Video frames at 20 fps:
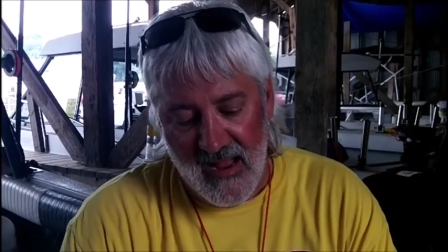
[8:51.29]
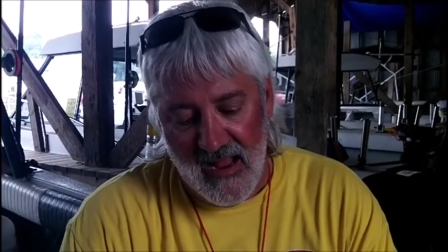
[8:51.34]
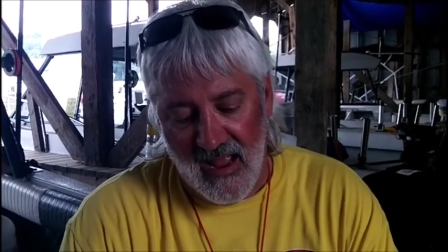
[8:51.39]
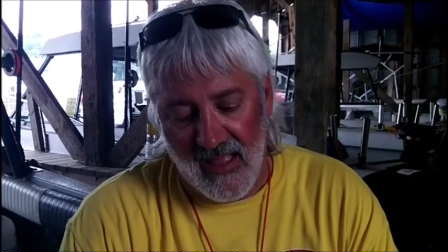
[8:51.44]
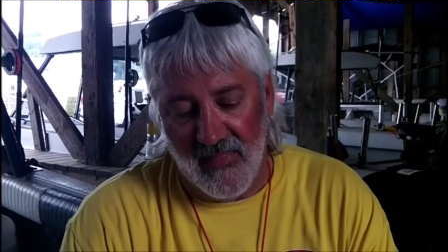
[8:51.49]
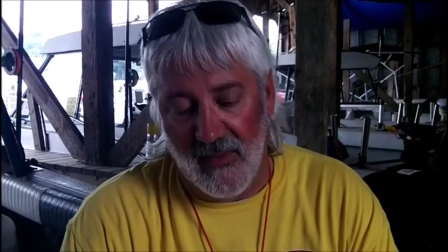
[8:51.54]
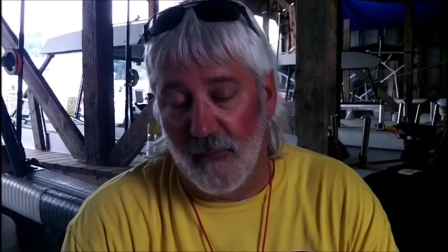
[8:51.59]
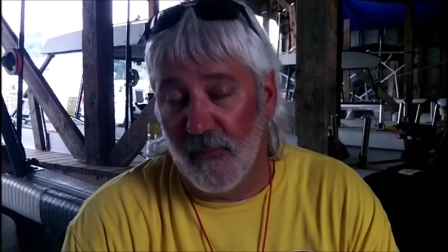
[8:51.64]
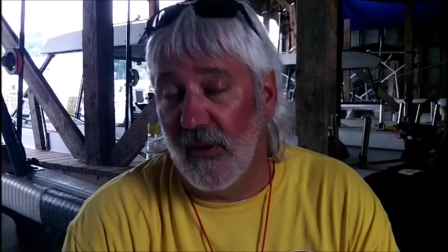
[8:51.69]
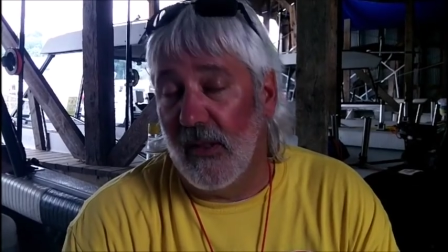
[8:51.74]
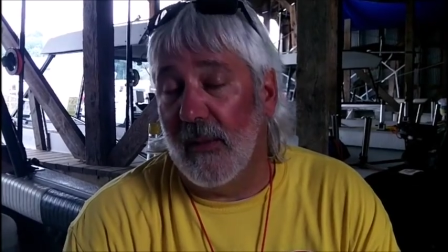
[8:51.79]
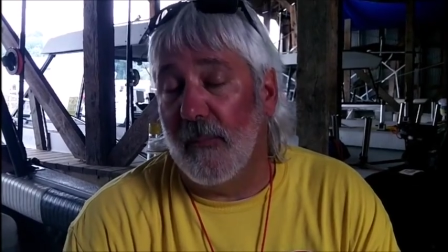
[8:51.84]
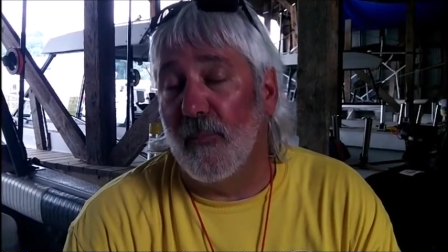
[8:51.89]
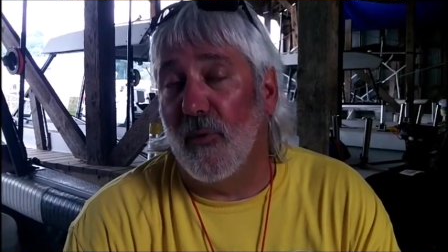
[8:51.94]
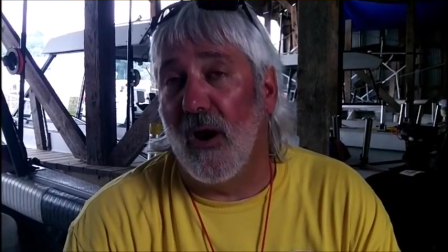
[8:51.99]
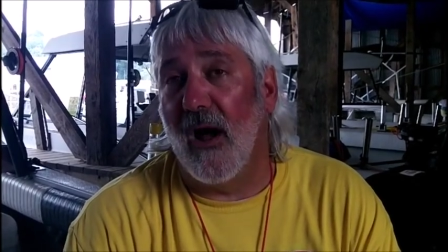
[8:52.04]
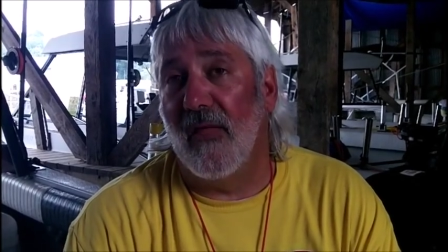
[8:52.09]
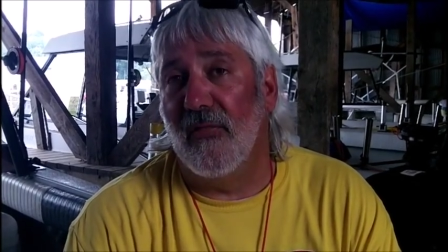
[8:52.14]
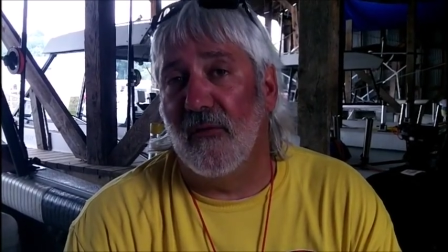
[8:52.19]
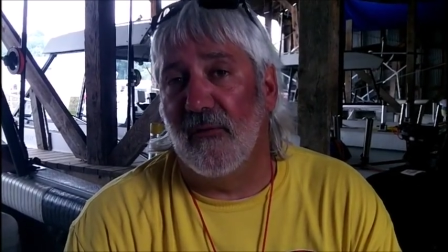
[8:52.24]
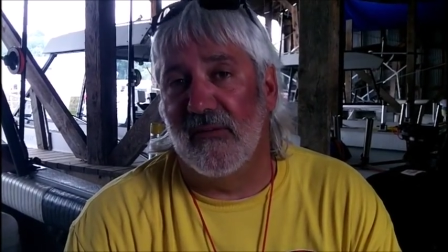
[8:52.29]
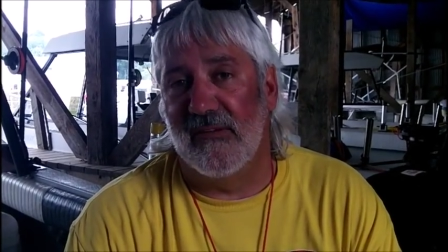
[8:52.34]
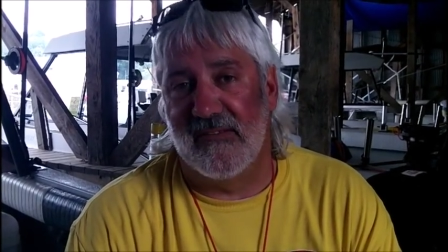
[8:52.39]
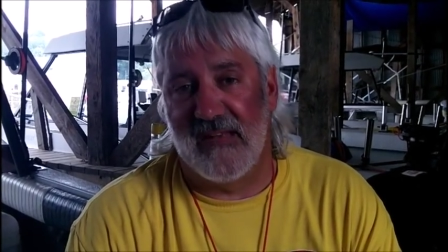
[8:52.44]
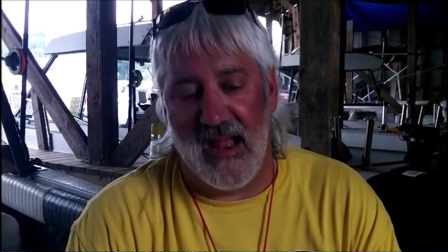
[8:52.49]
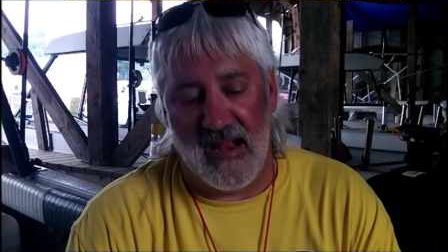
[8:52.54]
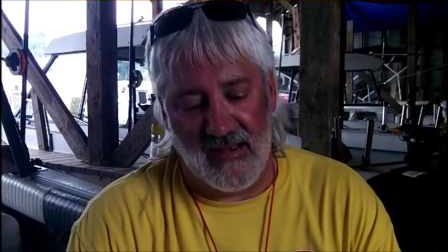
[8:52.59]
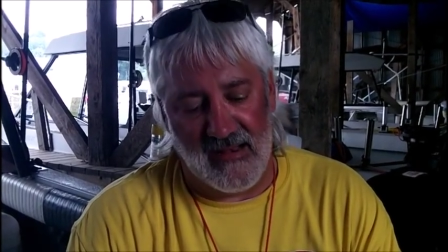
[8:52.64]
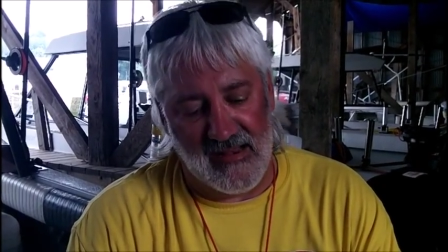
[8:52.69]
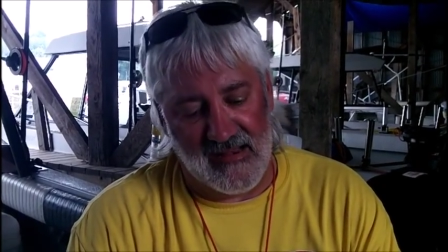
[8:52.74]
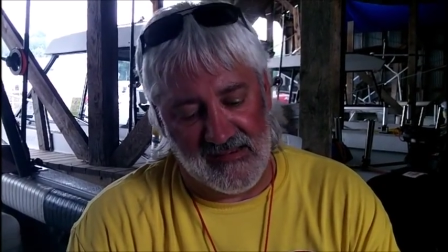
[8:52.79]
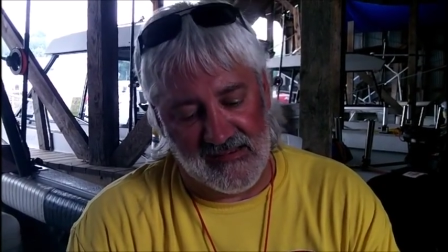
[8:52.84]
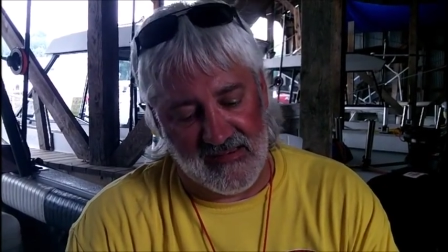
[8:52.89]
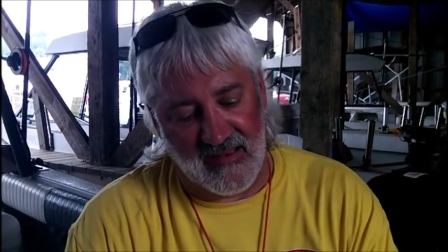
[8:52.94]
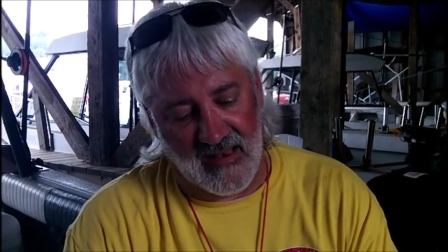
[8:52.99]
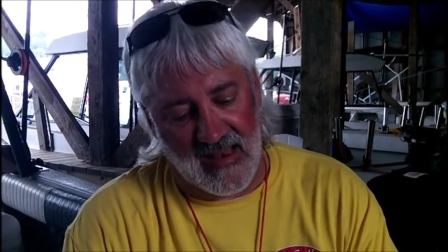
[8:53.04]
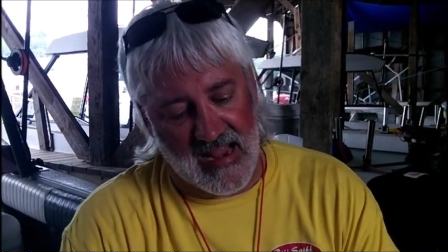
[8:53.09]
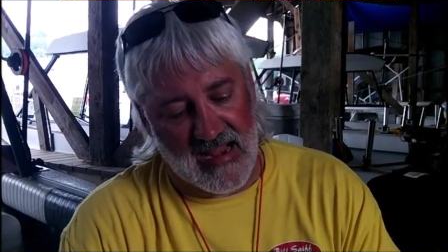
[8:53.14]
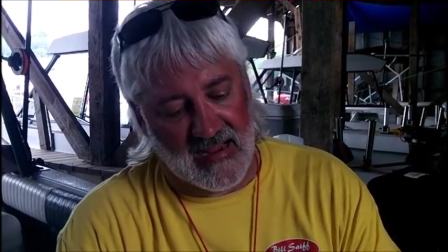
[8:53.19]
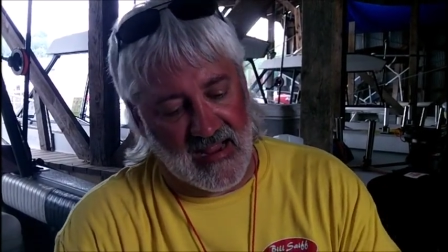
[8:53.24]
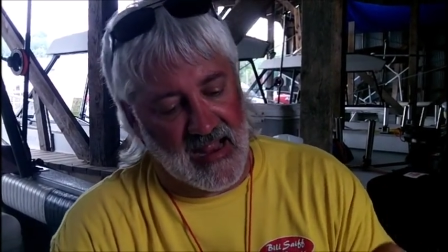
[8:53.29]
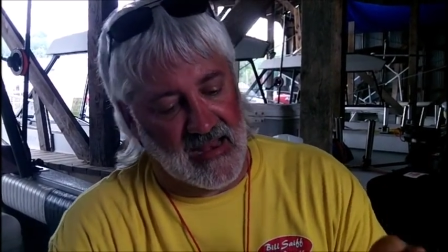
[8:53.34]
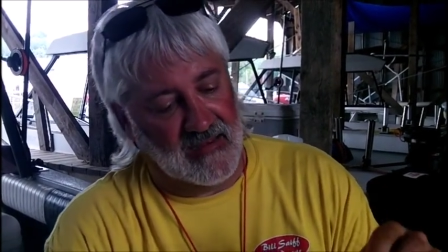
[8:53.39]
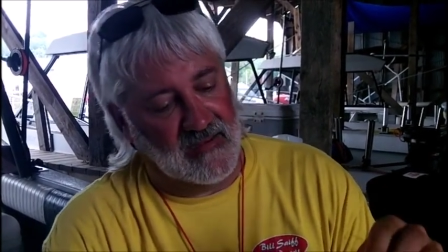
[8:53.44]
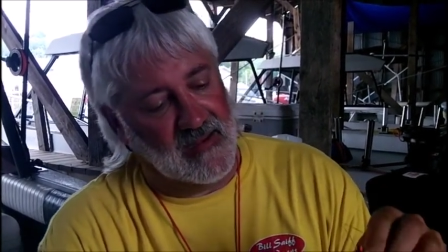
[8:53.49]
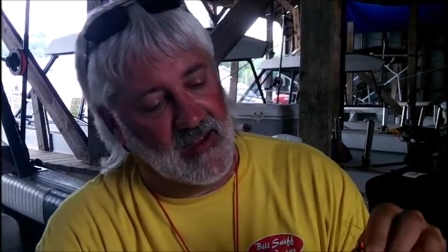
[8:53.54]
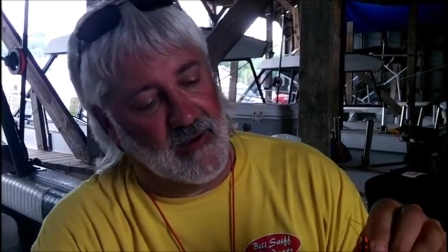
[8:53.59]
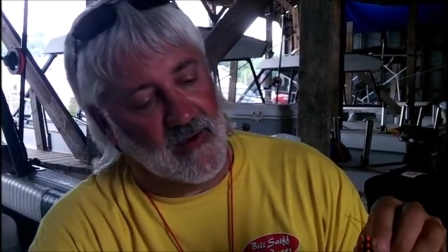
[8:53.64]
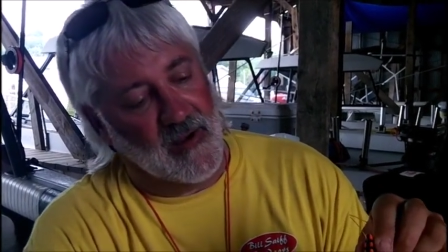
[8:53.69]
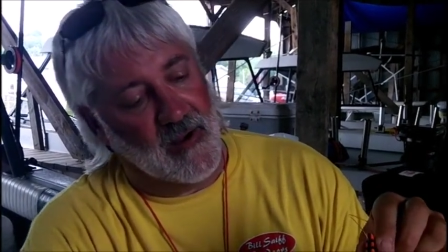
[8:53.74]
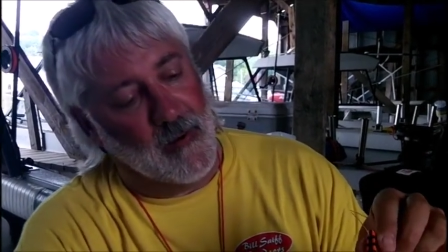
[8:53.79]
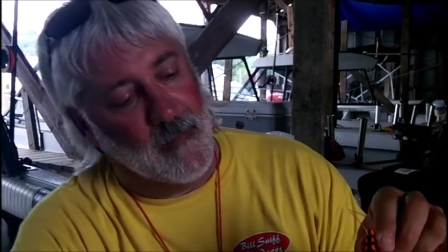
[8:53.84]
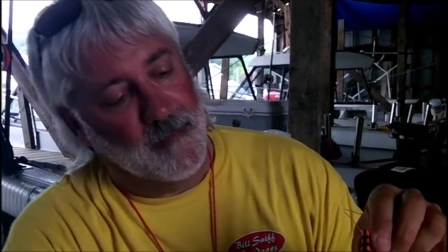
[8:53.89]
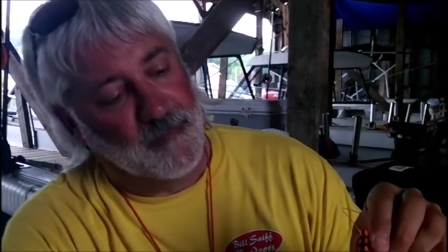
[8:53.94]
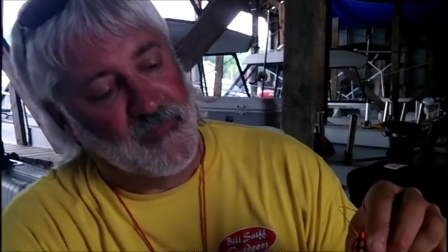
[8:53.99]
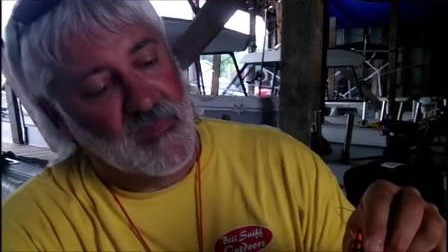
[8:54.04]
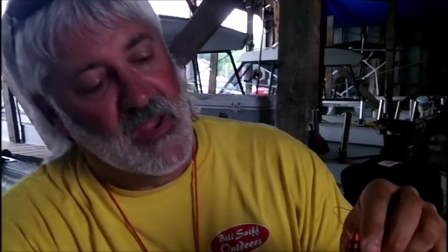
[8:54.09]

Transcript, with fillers: and they really brought those techniques to Lake Ontario.